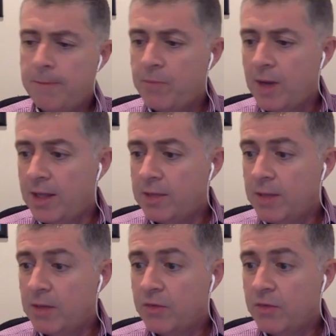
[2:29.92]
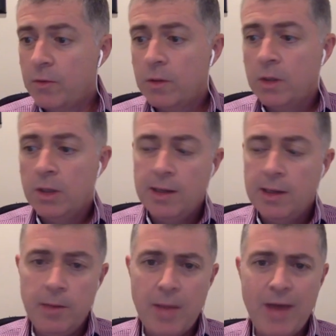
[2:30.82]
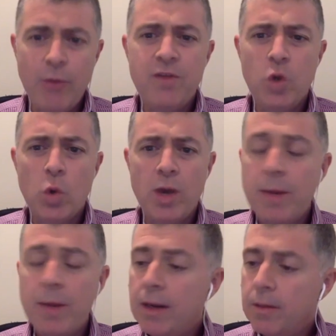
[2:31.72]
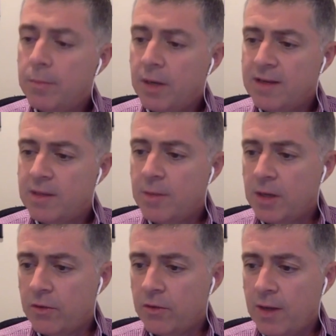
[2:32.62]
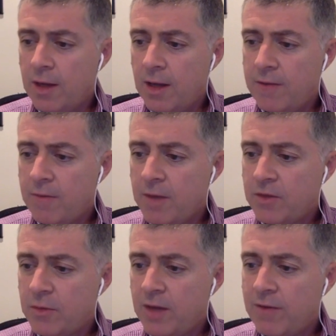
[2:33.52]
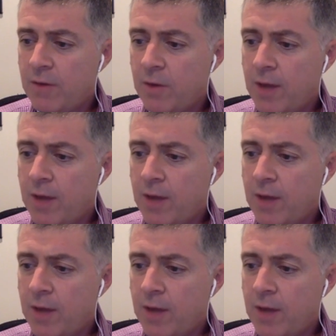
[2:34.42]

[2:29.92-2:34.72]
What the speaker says: I like the Bengals too. I don't feel great about it, but I'll take the Bengals favored by 2.5. Okay.